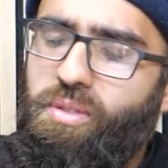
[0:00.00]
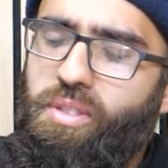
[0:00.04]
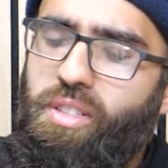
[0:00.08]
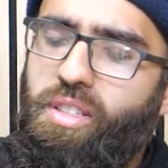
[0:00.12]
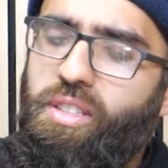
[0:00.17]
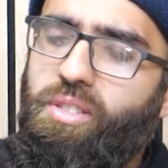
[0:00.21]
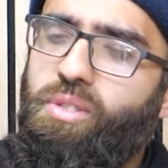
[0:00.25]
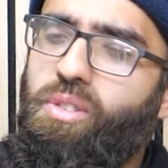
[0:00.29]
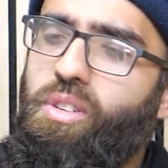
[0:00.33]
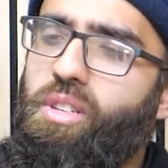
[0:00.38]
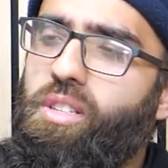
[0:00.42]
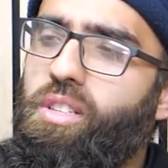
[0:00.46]

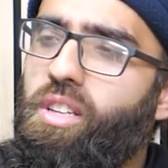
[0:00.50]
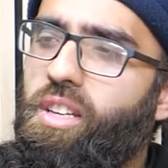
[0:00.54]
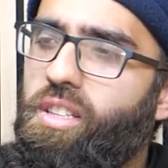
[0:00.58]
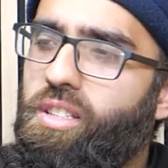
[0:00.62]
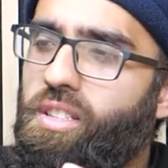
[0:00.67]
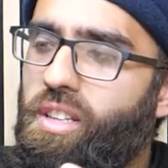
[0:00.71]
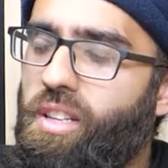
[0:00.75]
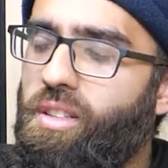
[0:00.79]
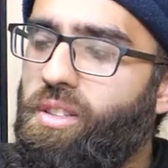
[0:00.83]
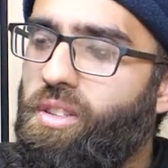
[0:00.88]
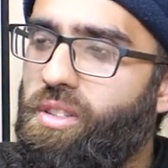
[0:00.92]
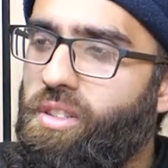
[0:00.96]
Yeah. So he takes
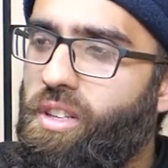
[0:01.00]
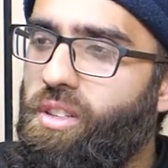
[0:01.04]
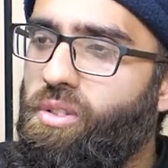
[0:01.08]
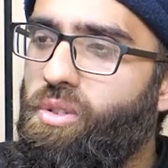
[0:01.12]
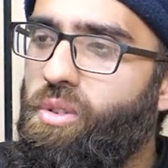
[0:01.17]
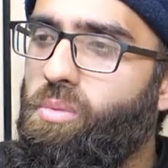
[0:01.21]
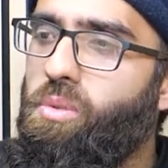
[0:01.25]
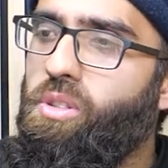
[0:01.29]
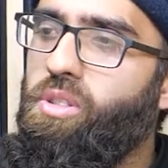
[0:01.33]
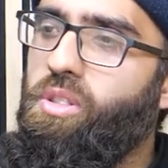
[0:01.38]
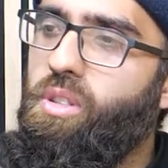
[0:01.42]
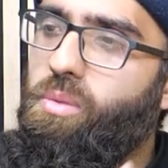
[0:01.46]
out those hadith. So
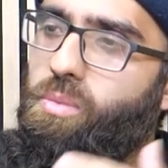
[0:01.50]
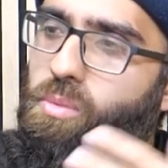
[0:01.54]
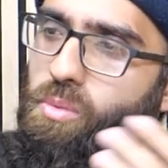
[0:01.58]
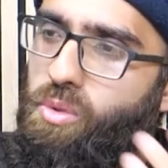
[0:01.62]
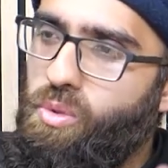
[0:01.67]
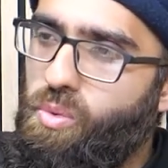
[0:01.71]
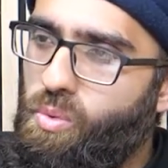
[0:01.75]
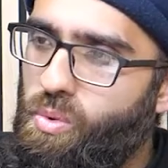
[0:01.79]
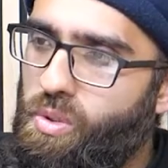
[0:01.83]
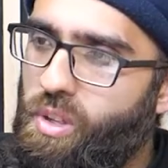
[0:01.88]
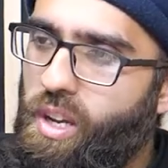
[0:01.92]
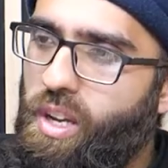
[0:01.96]
he mentions Ibn
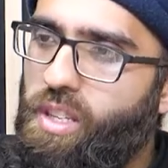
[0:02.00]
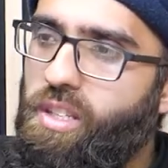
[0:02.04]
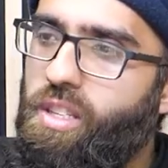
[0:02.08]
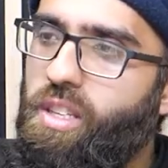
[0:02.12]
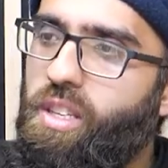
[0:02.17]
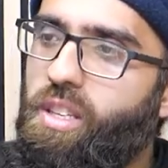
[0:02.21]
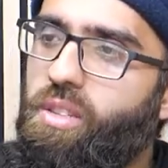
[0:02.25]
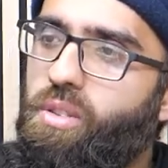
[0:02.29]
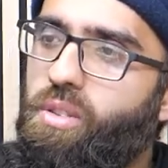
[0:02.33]
Mas'ud hadith,